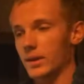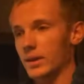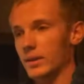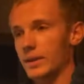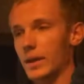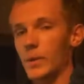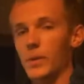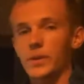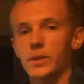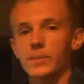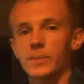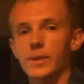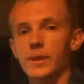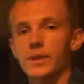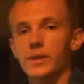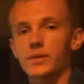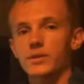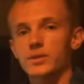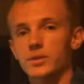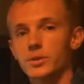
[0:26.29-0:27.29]
Now, with it
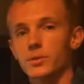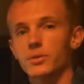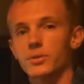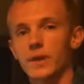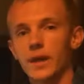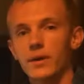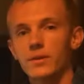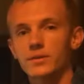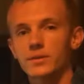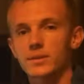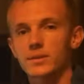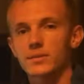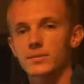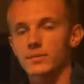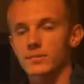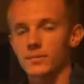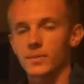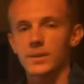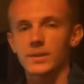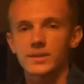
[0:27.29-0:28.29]
being a 2000,
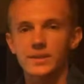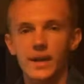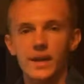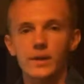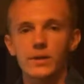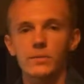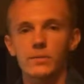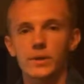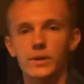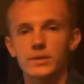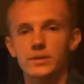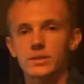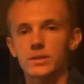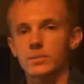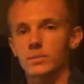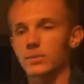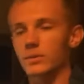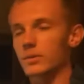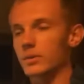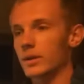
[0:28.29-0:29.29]
it's kind of
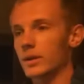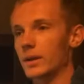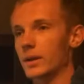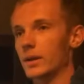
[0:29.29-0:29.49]
reasonable,